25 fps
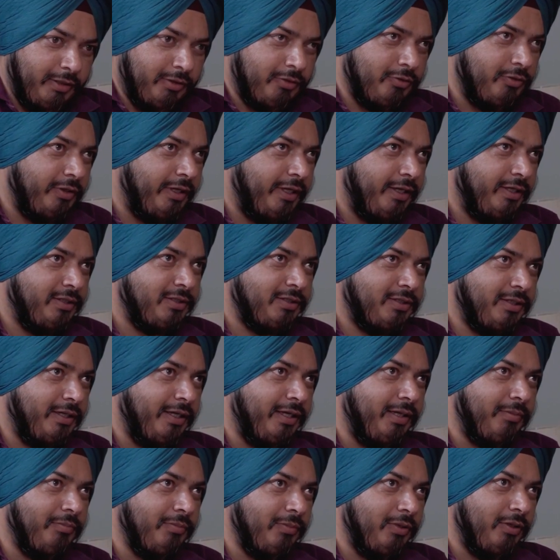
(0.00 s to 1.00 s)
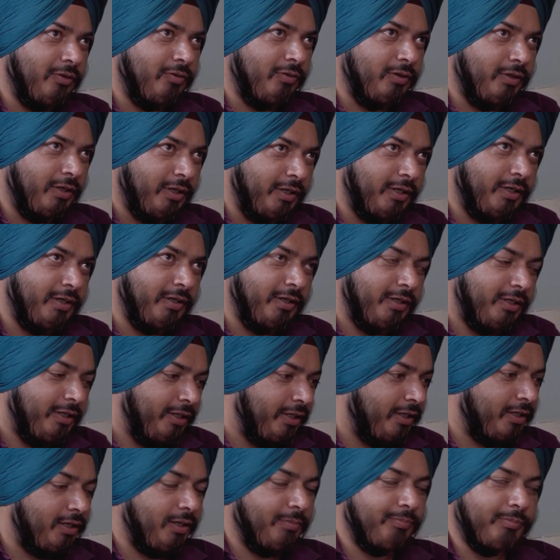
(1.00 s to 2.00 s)
In today's time,
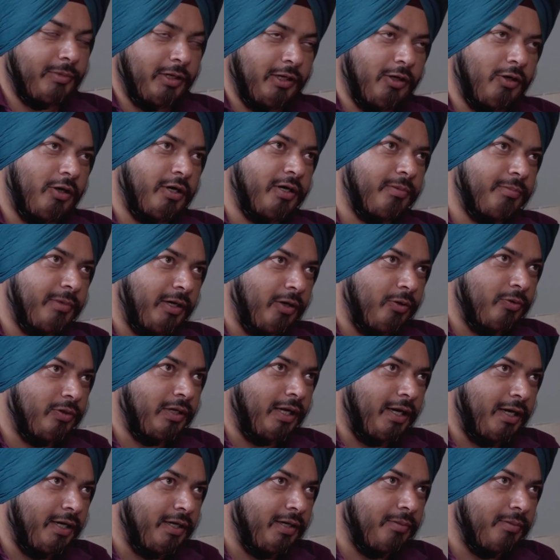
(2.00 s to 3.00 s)
hear a lot about